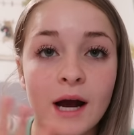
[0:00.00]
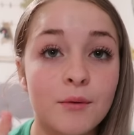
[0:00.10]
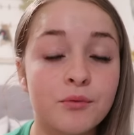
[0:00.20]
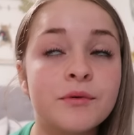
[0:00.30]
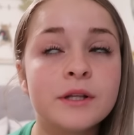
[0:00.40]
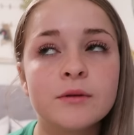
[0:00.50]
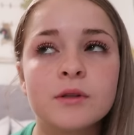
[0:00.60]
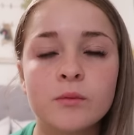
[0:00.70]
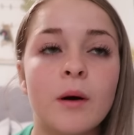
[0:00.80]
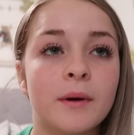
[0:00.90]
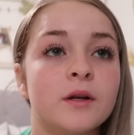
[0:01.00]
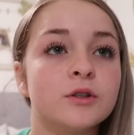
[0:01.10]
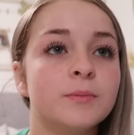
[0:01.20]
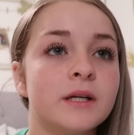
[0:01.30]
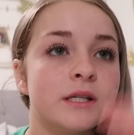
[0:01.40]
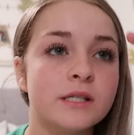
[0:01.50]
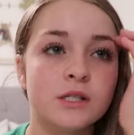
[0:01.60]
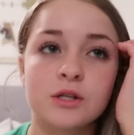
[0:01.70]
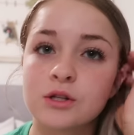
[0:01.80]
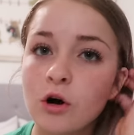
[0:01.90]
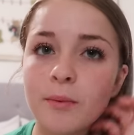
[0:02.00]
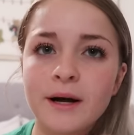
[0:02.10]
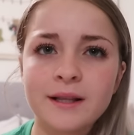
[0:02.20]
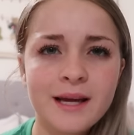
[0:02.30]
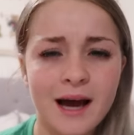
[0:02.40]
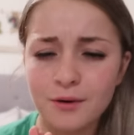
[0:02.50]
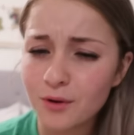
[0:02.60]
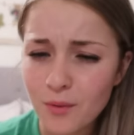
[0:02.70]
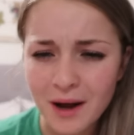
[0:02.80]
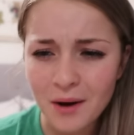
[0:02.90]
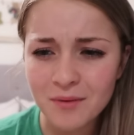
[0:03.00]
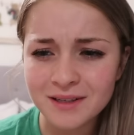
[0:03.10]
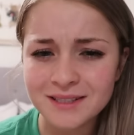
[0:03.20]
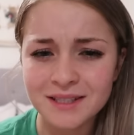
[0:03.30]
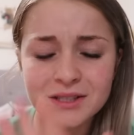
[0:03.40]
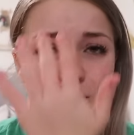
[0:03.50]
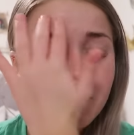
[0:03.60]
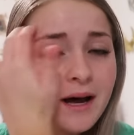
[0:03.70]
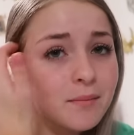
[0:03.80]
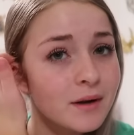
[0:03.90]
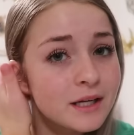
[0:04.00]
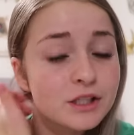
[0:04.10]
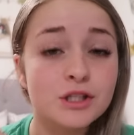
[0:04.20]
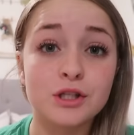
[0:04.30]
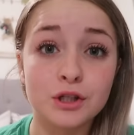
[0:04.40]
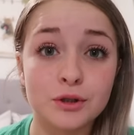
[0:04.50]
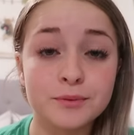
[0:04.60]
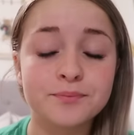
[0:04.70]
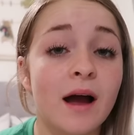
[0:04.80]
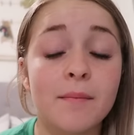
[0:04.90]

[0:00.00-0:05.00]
I really, really want my nose pierced so badly. I don't know why I want it done so bad, but I just do.